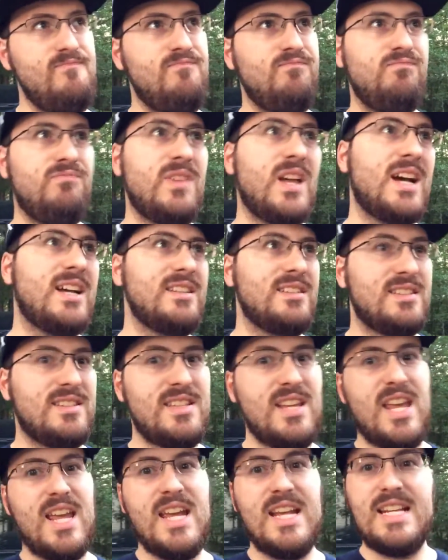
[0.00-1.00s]
not
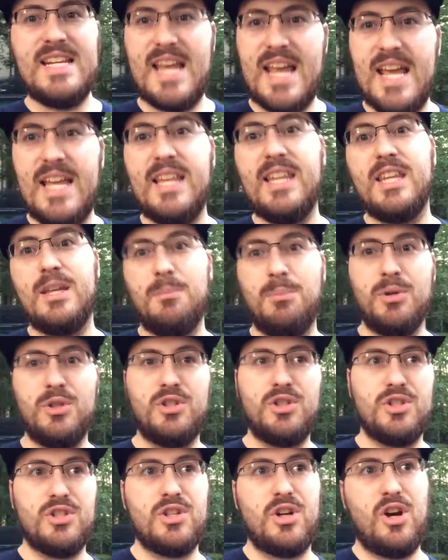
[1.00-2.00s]
saying daily, but
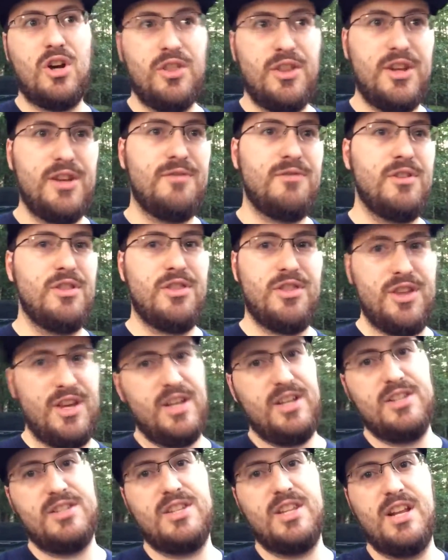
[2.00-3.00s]
just all the different
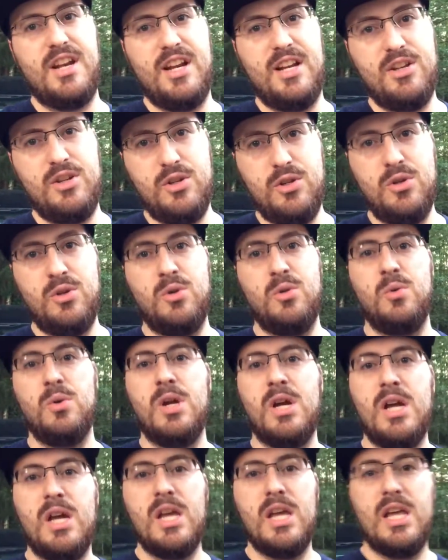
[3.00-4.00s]
things that I do
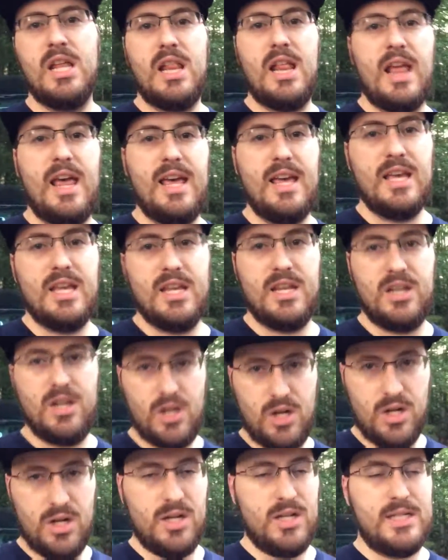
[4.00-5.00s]
and
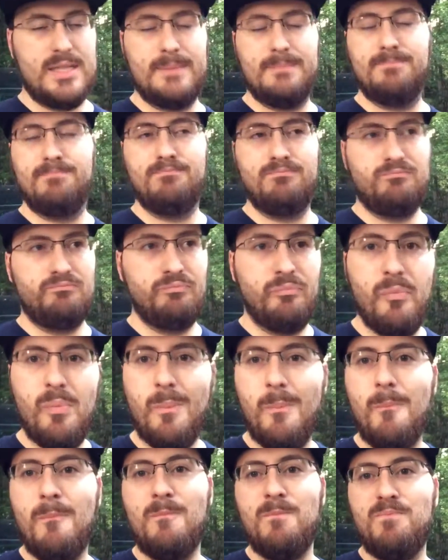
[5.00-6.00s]

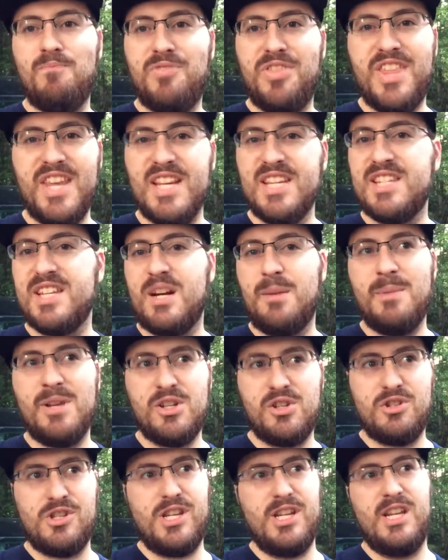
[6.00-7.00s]
things that I'm
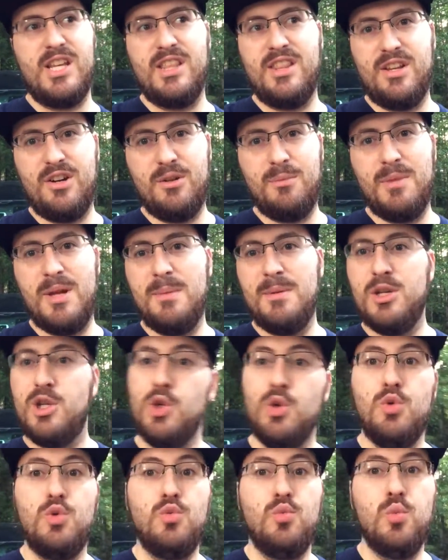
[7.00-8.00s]
interested in that are maybe
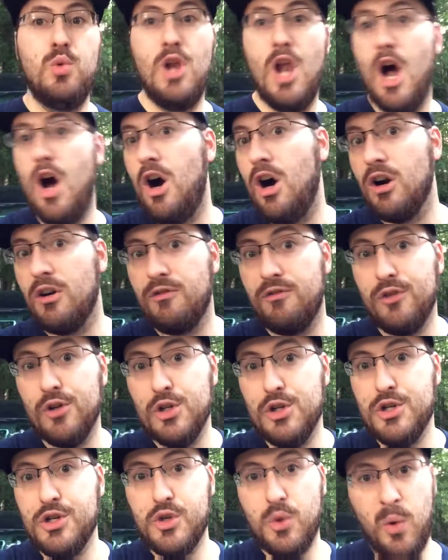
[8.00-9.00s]
too long
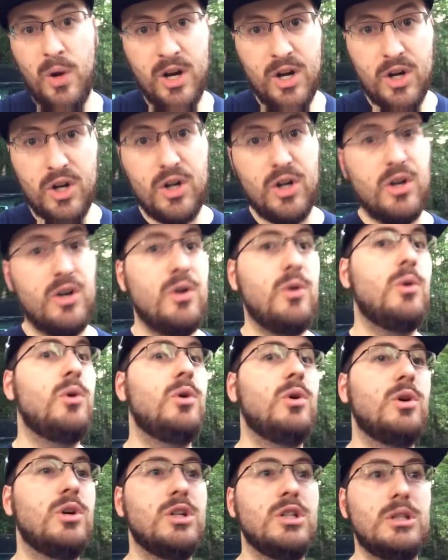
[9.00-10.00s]
for Twitter
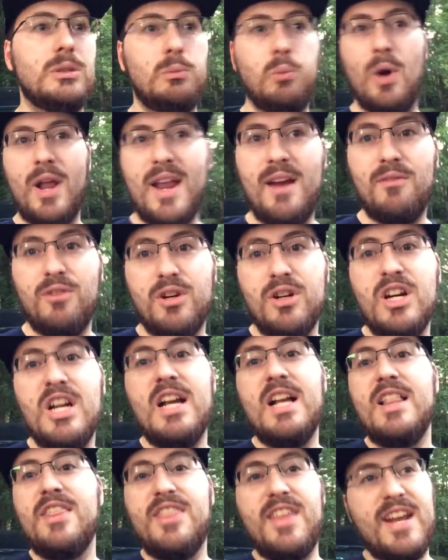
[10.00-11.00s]
or whatever,
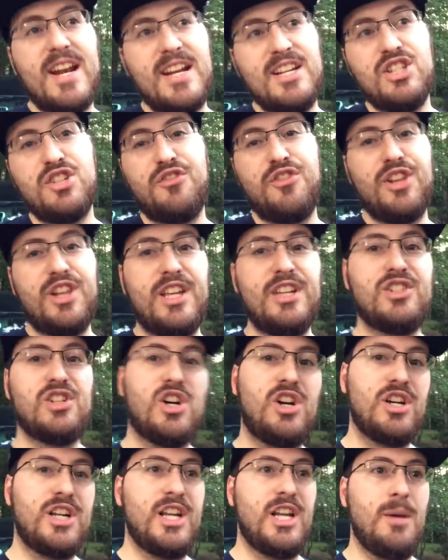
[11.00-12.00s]
that I just feel like
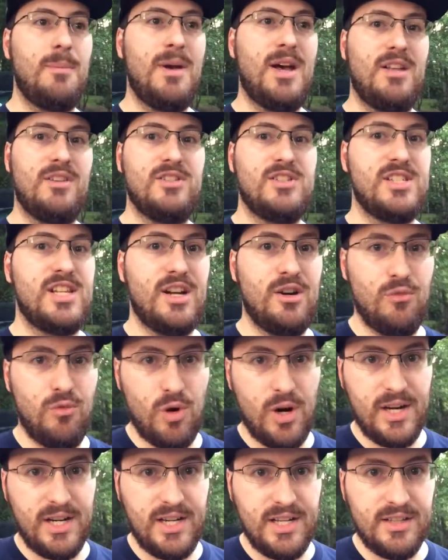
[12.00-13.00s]
talking about instead of
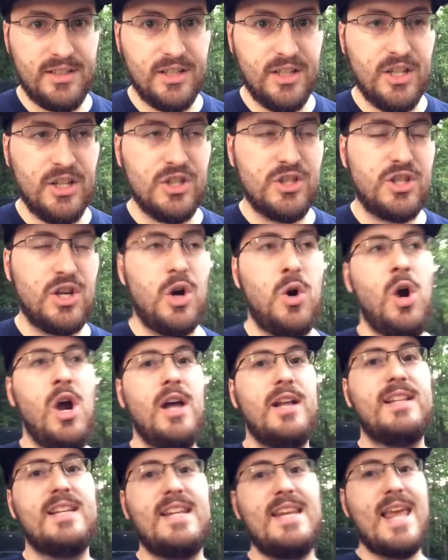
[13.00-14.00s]
writing. So
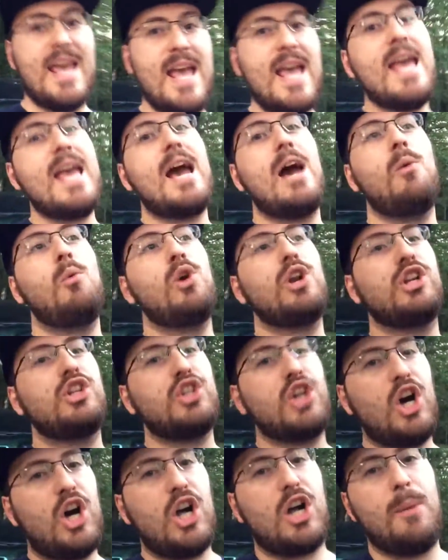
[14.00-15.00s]
today I want to
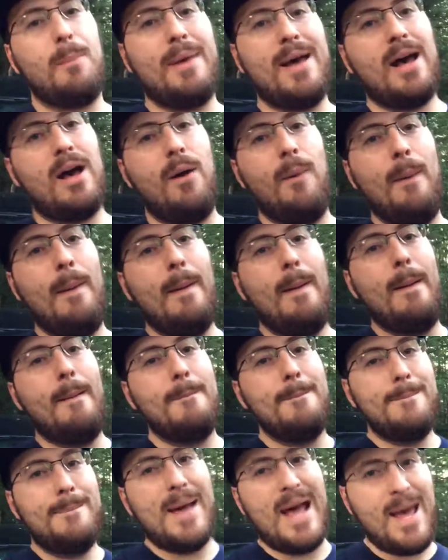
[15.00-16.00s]
talk about
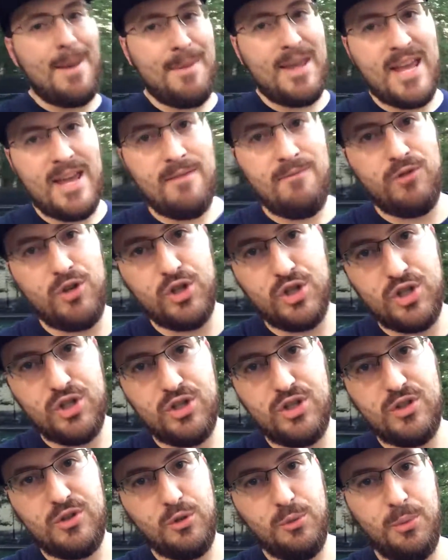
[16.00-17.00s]
Batman
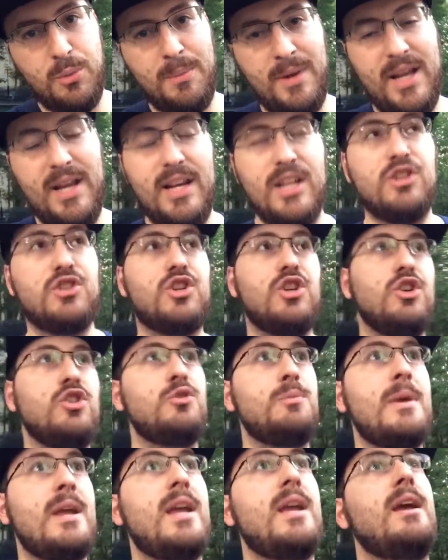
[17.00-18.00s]
versus Superman.
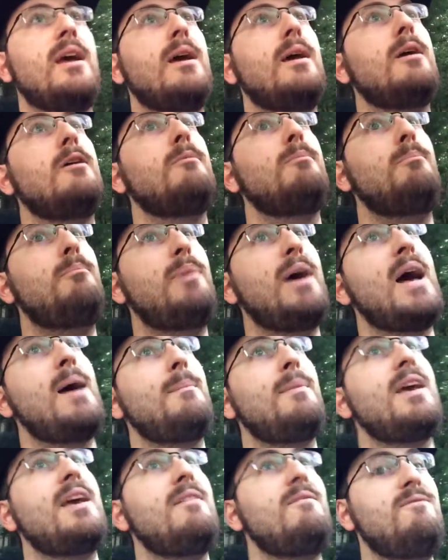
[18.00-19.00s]
Excuse me,
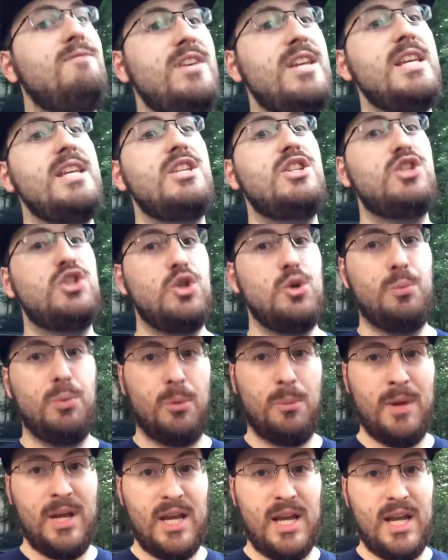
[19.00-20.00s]
Batman v
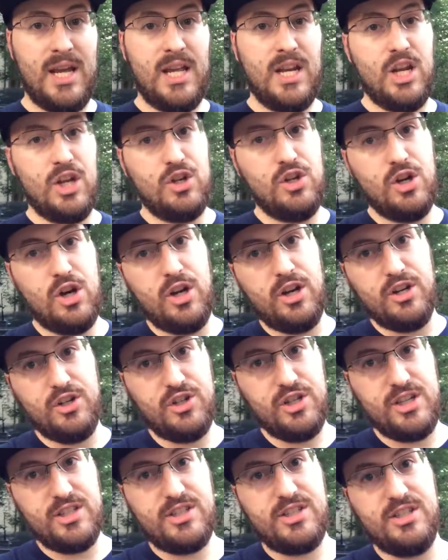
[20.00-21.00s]
Superman: Dawn of
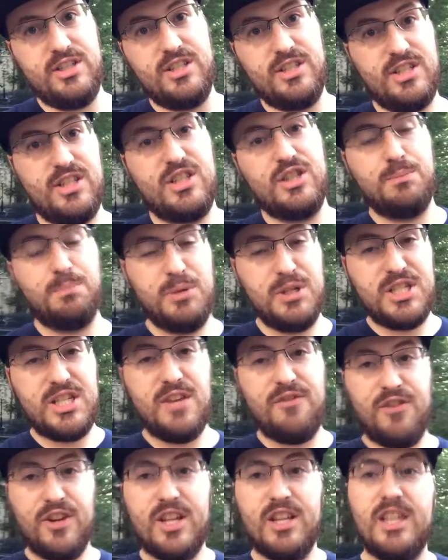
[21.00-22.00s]
Justice.
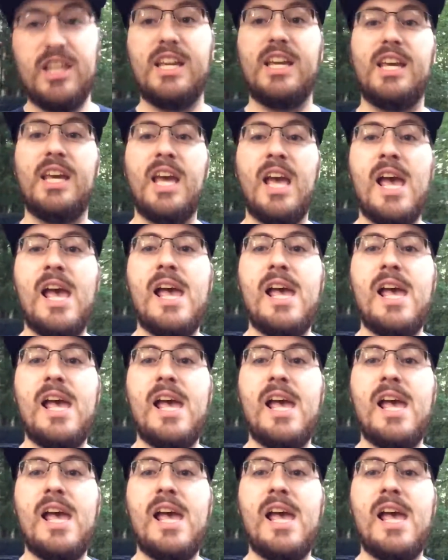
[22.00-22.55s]
Specifically,